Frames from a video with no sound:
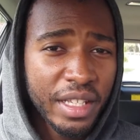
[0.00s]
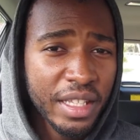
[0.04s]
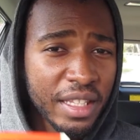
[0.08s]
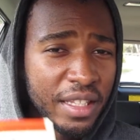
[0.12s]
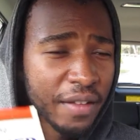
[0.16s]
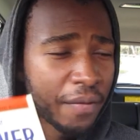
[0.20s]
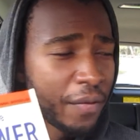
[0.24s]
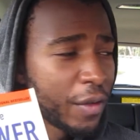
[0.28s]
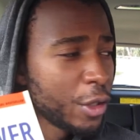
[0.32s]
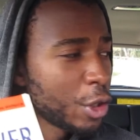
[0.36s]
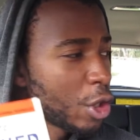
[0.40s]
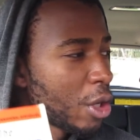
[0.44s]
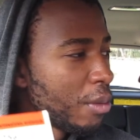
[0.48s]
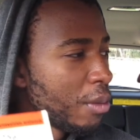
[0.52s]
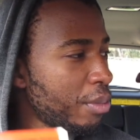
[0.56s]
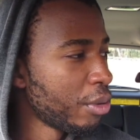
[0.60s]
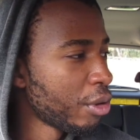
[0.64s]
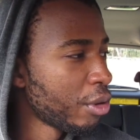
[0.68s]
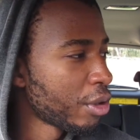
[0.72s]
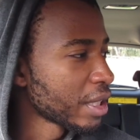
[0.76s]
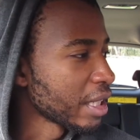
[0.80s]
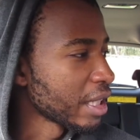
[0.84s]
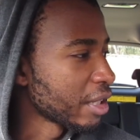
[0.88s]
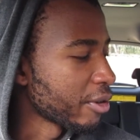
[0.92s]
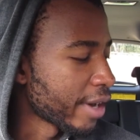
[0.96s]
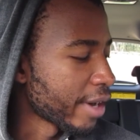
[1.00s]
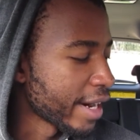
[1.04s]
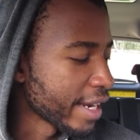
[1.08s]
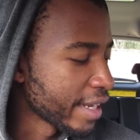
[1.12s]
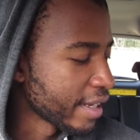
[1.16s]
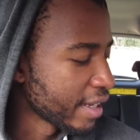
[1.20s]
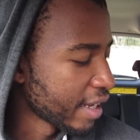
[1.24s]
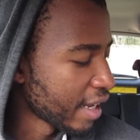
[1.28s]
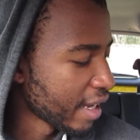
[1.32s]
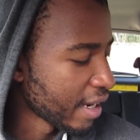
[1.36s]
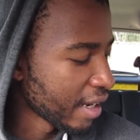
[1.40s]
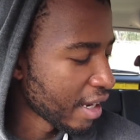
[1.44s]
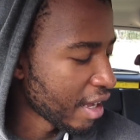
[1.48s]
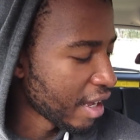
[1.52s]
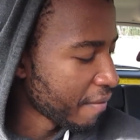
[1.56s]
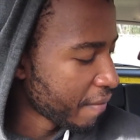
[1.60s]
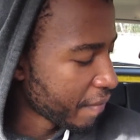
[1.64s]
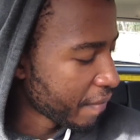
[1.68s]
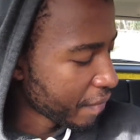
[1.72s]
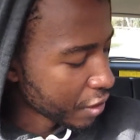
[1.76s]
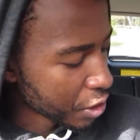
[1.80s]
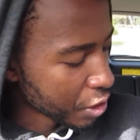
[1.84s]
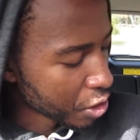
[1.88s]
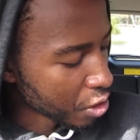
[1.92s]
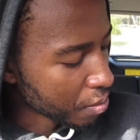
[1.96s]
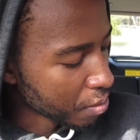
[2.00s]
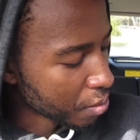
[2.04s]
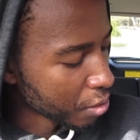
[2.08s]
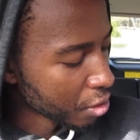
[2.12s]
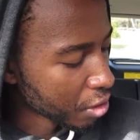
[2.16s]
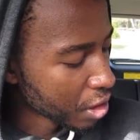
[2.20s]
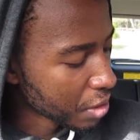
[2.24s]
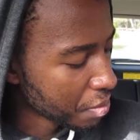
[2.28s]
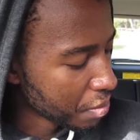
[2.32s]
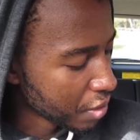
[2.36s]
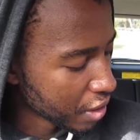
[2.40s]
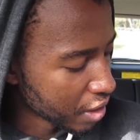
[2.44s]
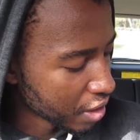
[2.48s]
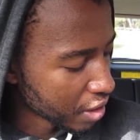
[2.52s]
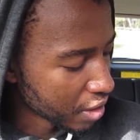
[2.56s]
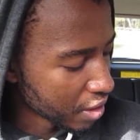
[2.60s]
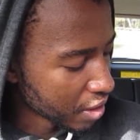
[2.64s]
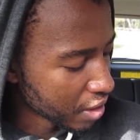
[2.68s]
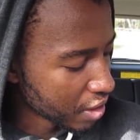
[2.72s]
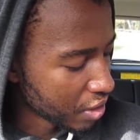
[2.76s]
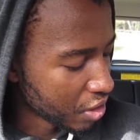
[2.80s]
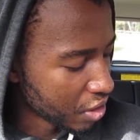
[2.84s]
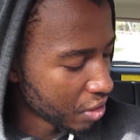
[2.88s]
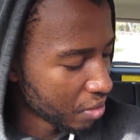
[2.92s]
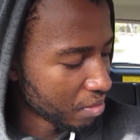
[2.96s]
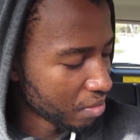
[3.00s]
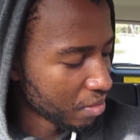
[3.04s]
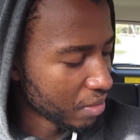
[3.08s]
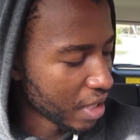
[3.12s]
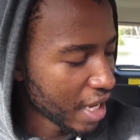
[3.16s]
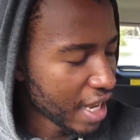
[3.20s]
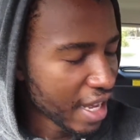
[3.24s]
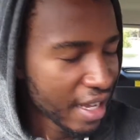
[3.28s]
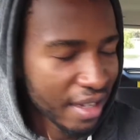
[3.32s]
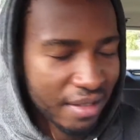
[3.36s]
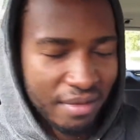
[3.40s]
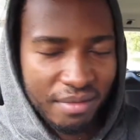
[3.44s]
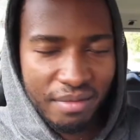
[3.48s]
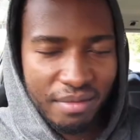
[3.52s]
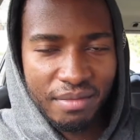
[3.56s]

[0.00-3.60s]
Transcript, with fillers: The physical books are great. I love physical books because yeah.